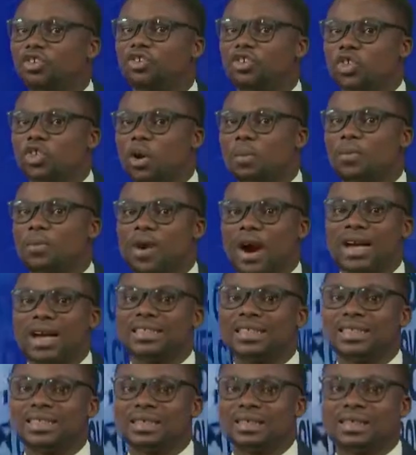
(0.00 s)
job
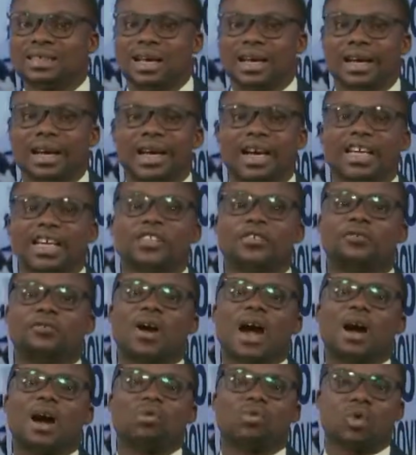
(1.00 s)
crisis is
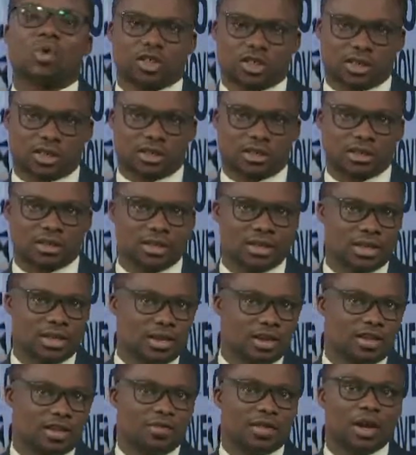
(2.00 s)
far worse
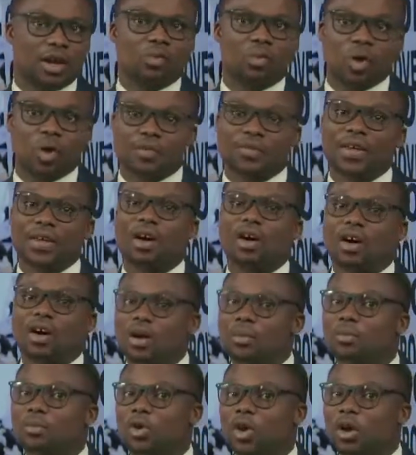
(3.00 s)
than what the
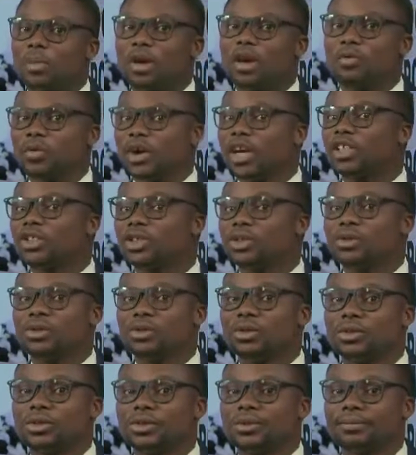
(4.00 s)
unemployment rate
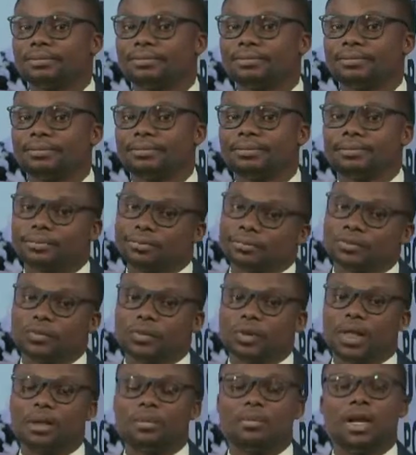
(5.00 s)
shows.
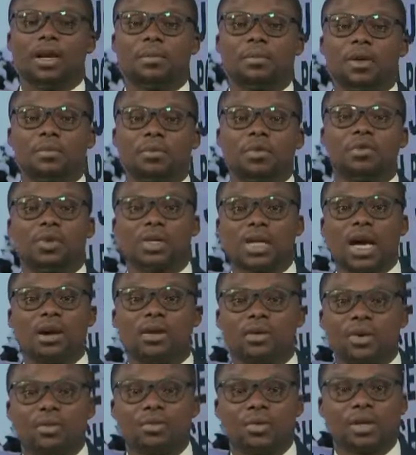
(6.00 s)
Well, many people would
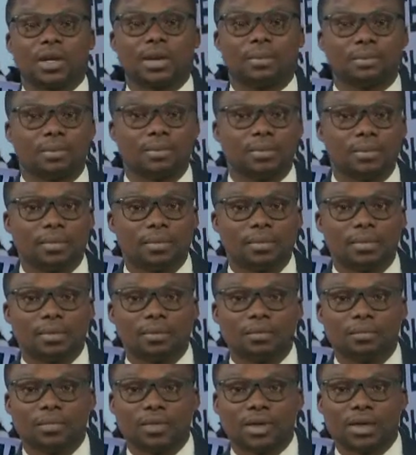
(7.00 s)
agree with them.
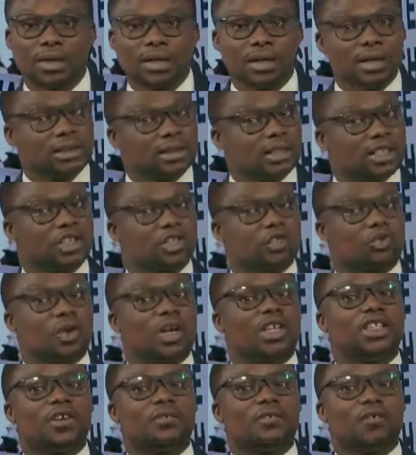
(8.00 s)
This
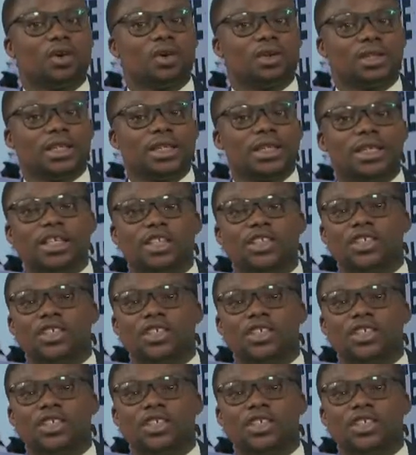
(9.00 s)
has led to an